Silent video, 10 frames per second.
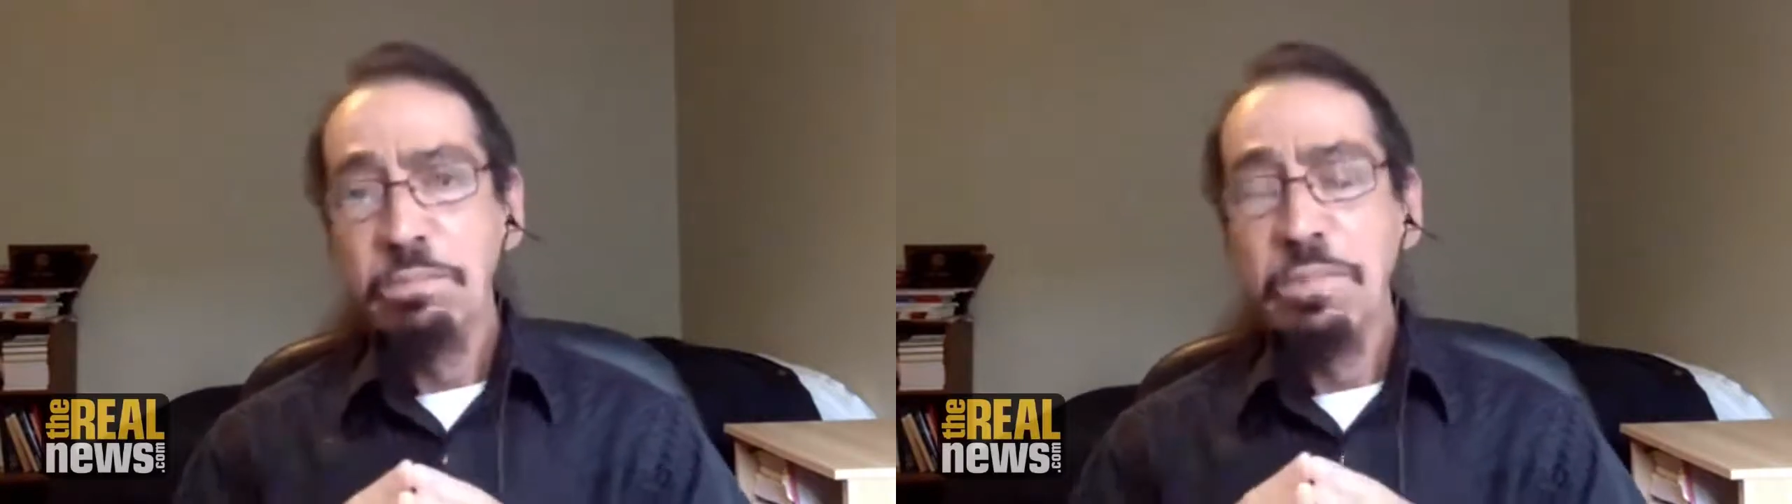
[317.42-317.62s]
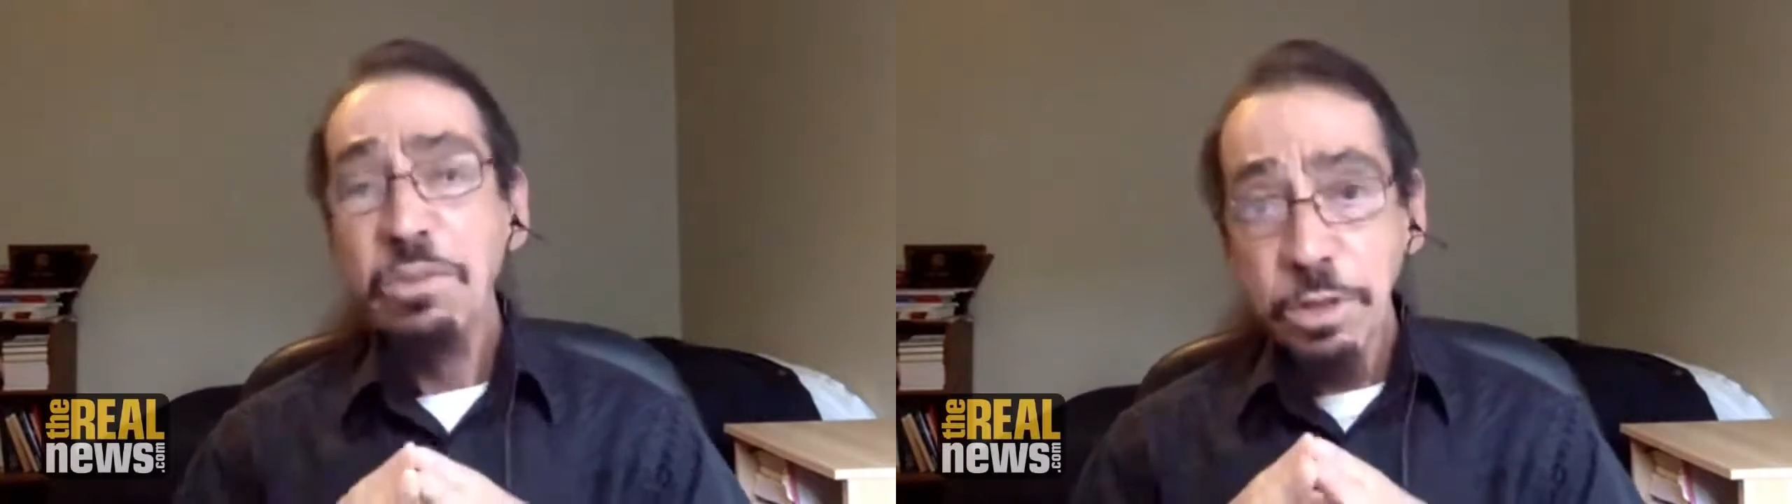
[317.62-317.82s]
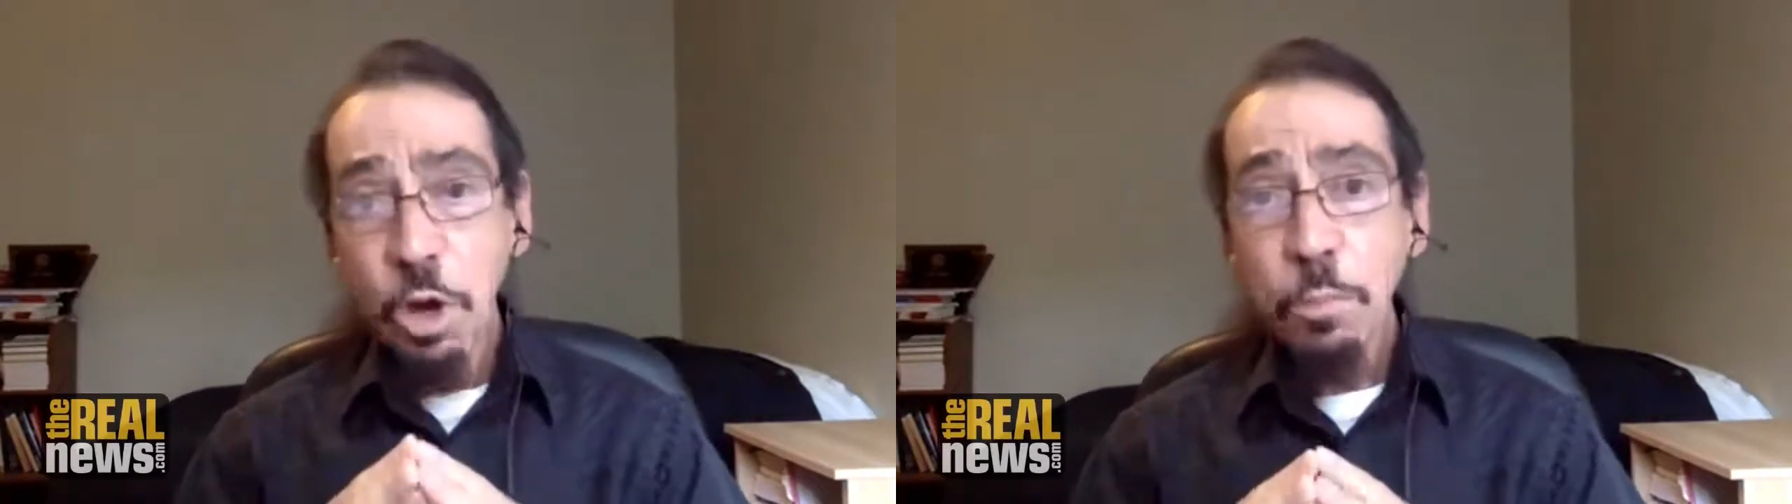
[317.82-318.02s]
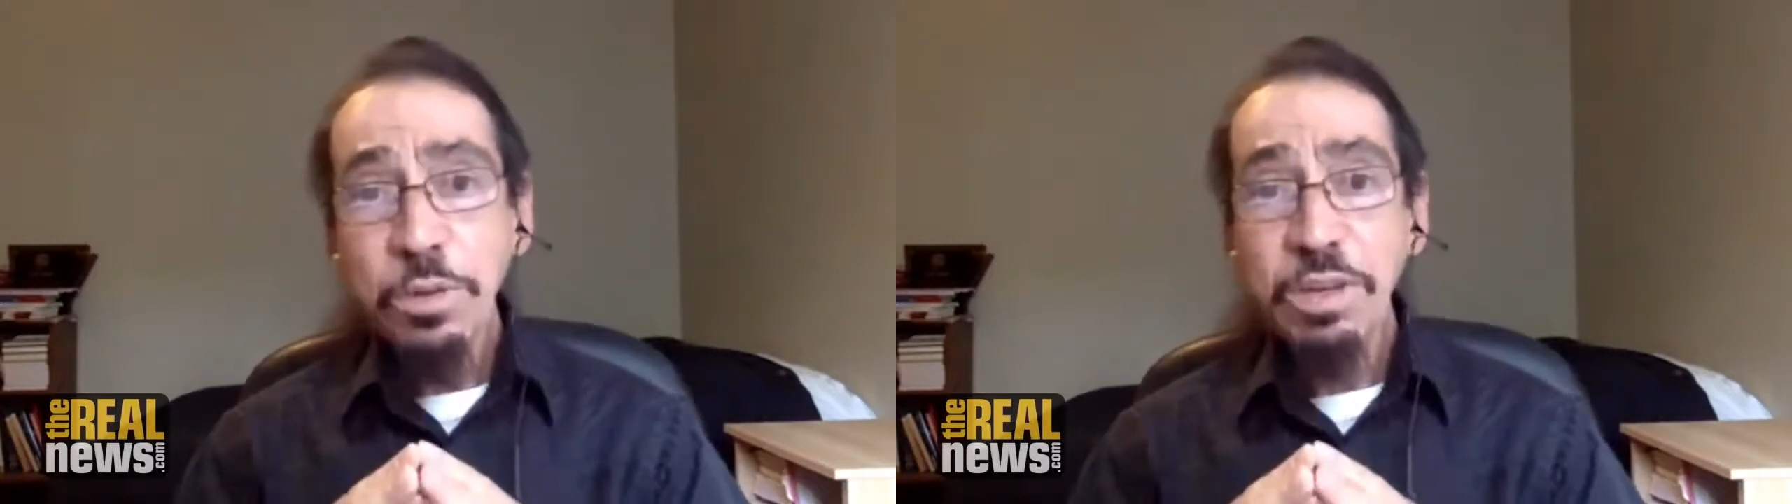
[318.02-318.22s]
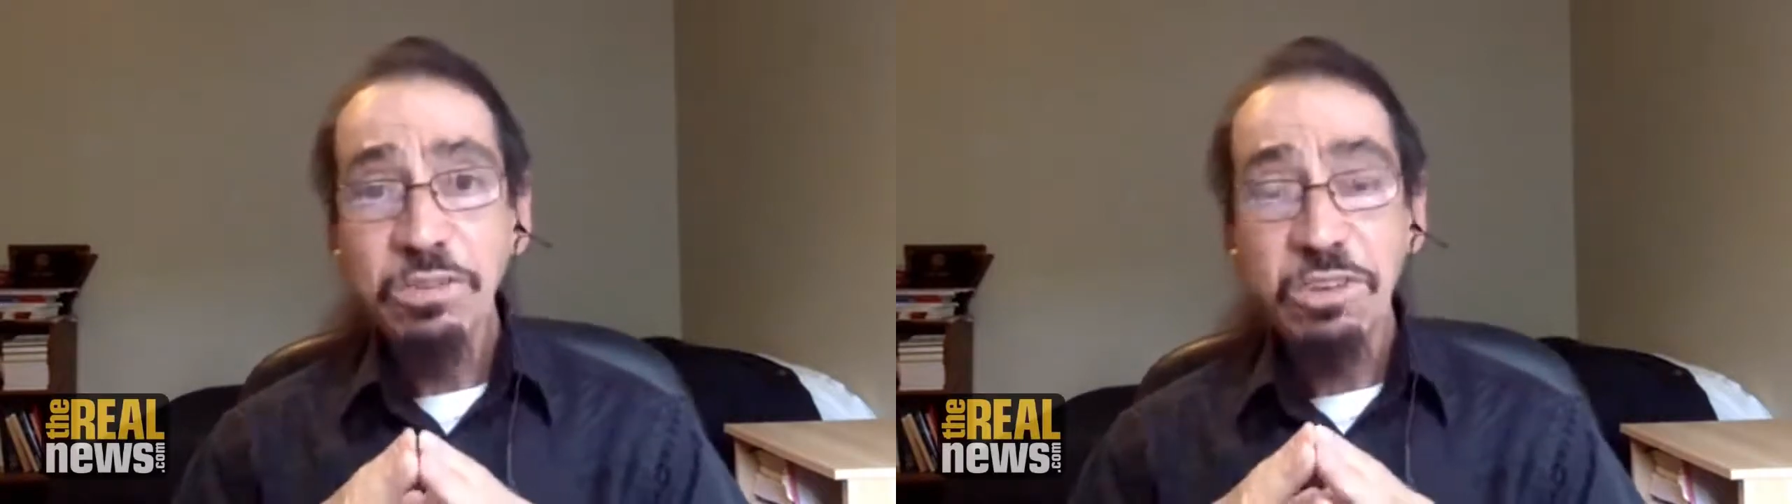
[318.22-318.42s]

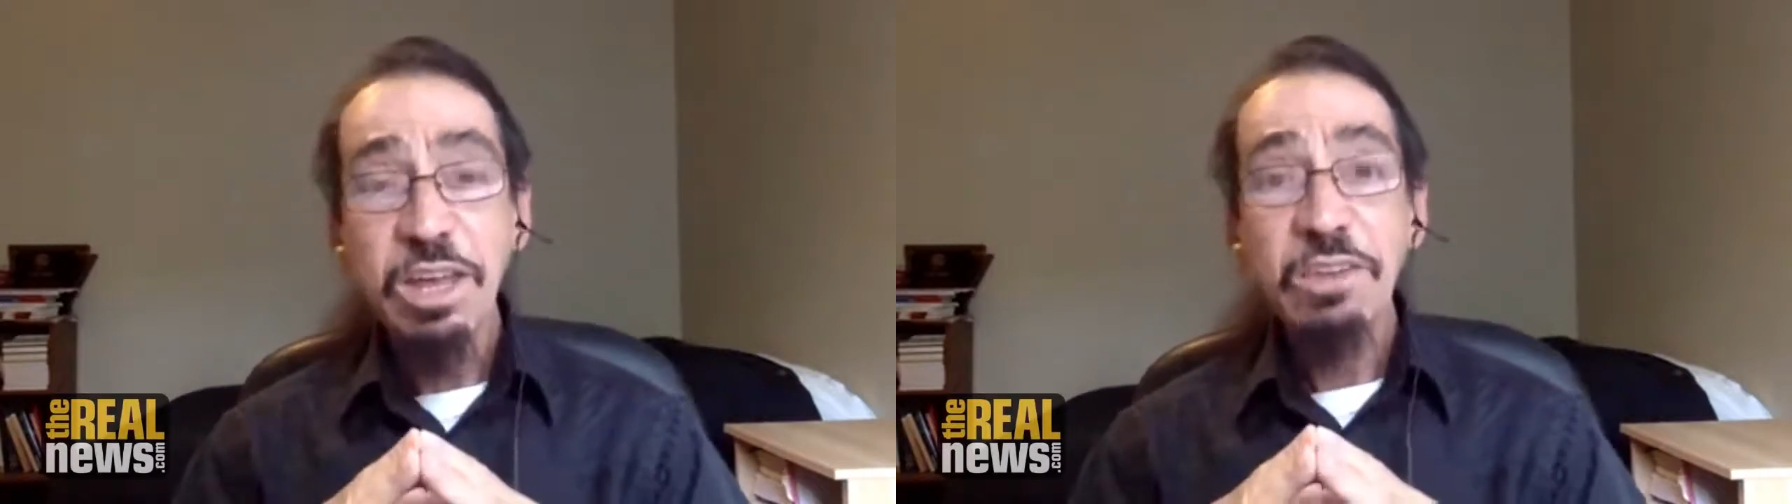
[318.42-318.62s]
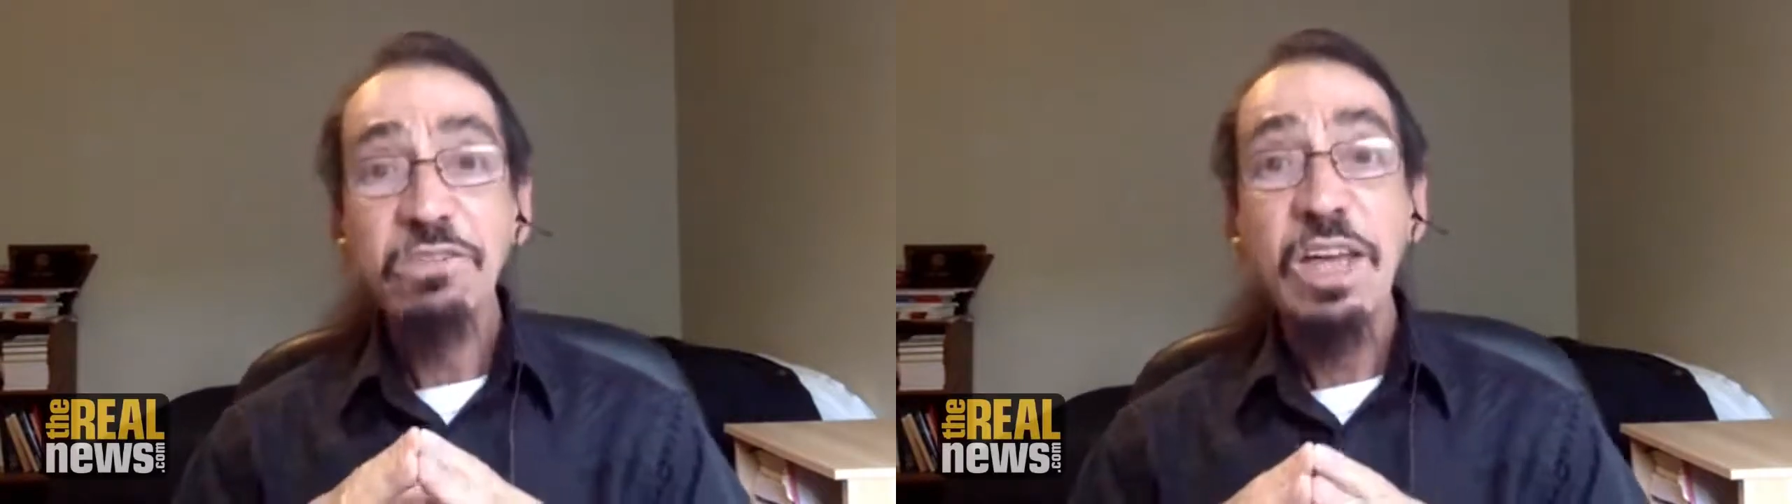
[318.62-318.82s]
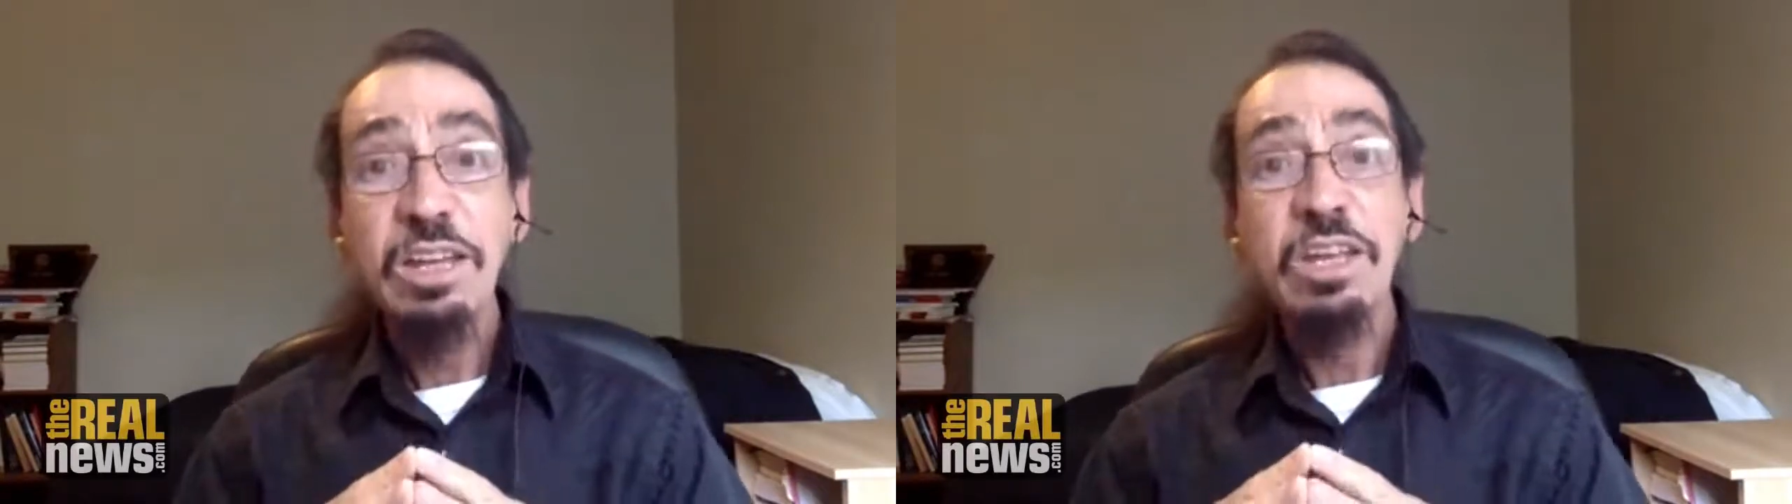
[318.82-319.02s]
Ethiopia says that